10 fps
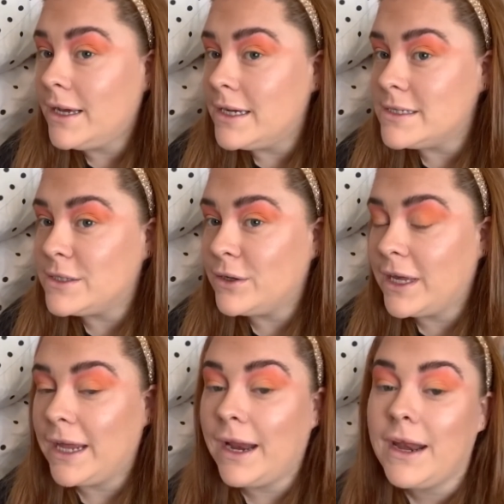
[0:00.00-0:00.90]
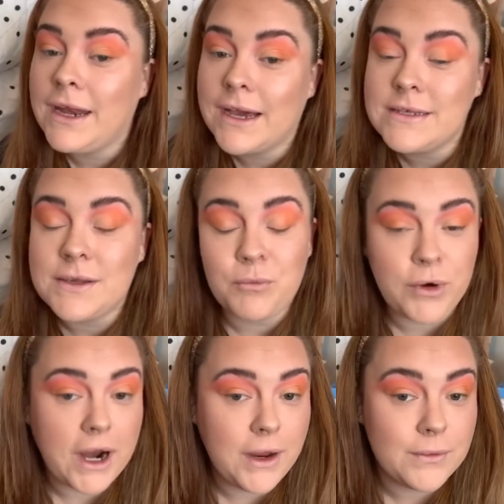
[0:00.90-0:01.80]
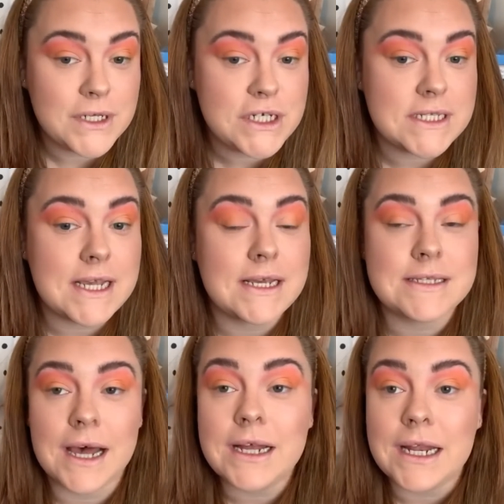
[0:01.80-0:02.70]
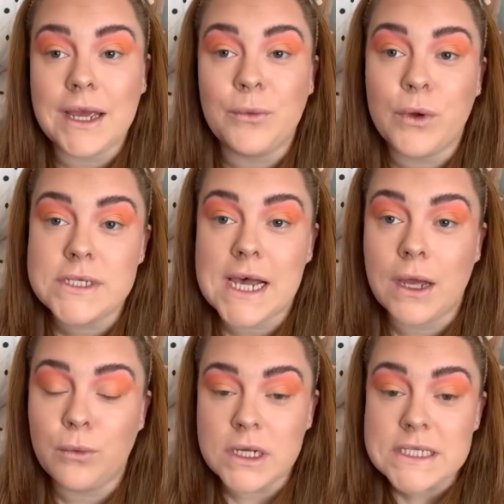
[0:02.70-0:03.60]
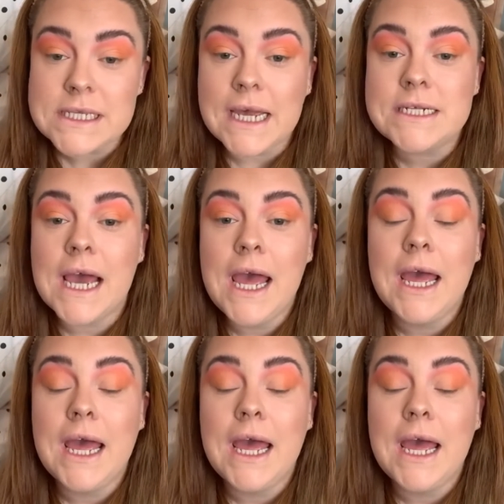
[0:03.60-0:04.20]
It's looking nice and bright, which is exactly what I wanted.